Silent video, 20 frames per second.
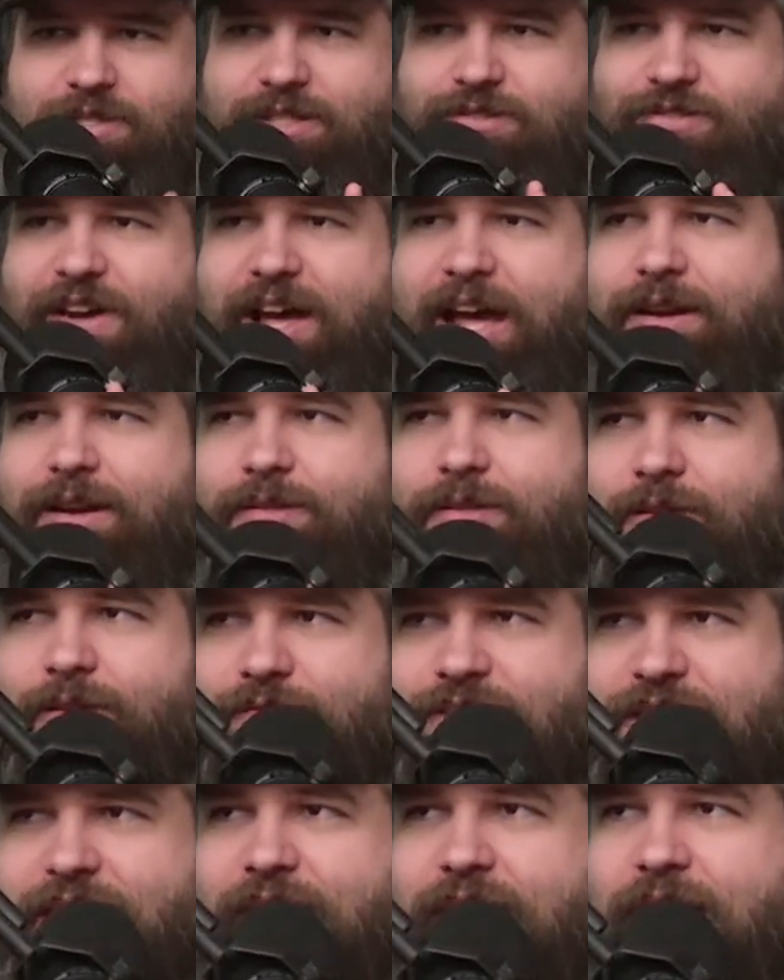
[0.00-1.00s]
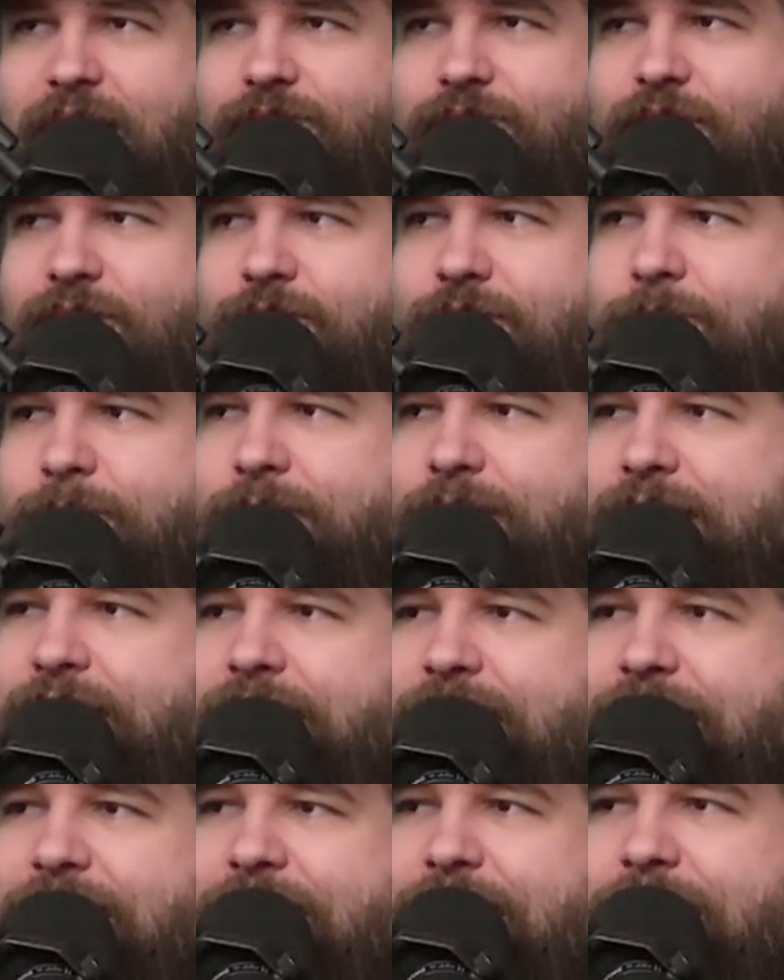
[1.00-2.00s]
It's fine. You've seen enough of them.
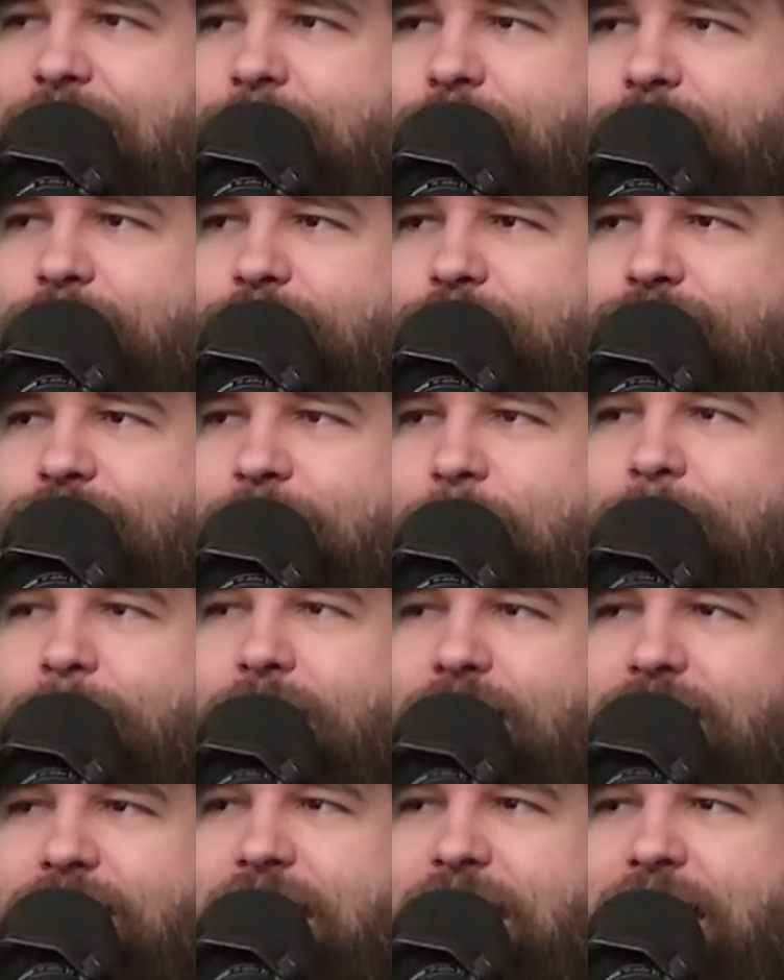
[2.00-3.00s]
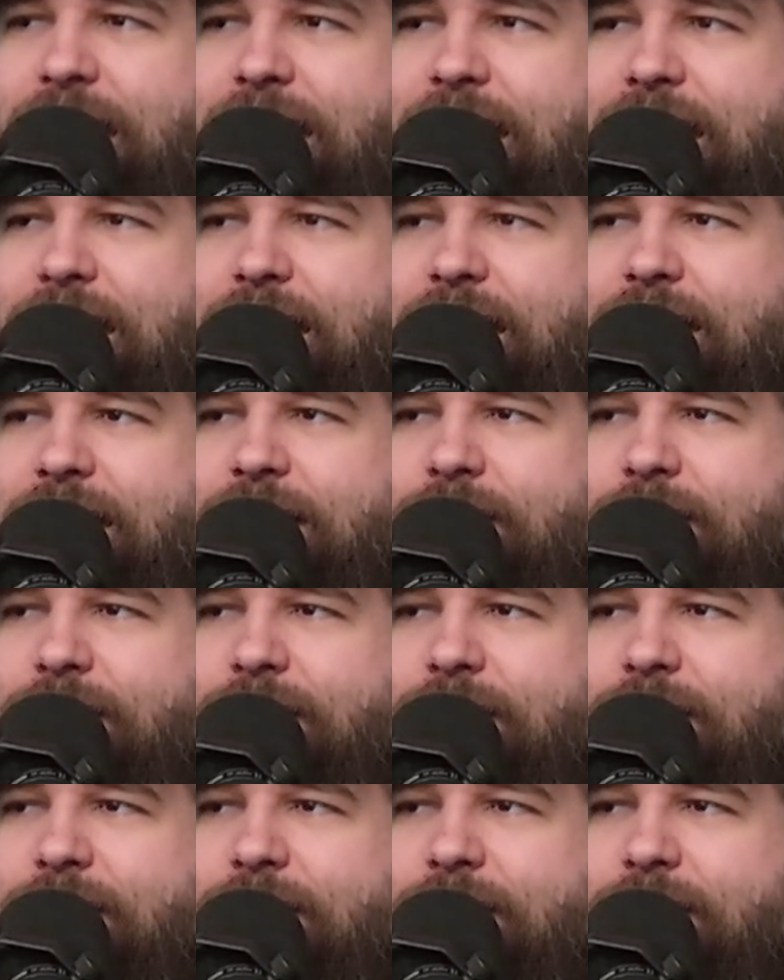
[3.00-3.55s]
The monkey